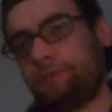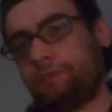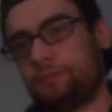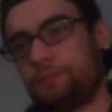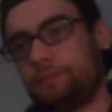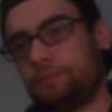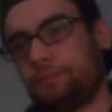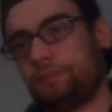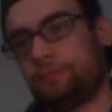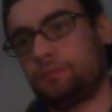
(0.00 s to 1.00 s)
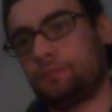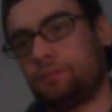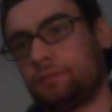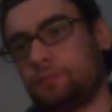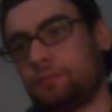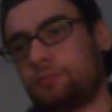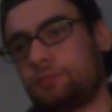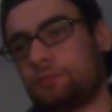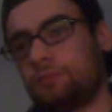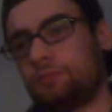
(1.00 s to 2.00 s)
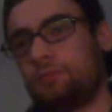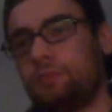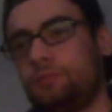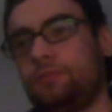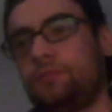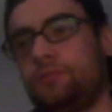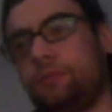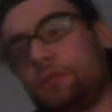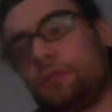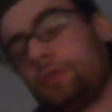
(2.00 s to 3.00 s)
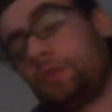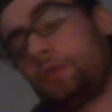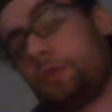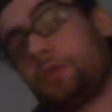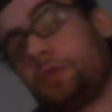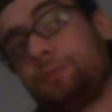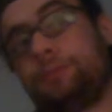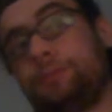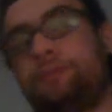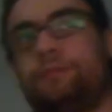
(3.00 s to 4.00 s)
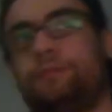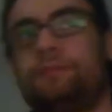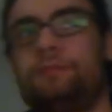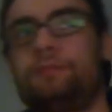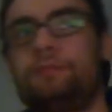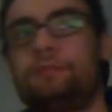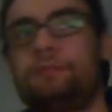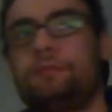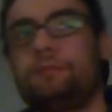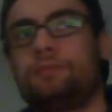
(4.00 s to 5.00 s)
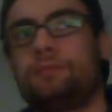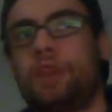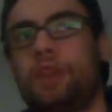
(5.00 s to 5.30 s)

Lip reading: (no one is talking)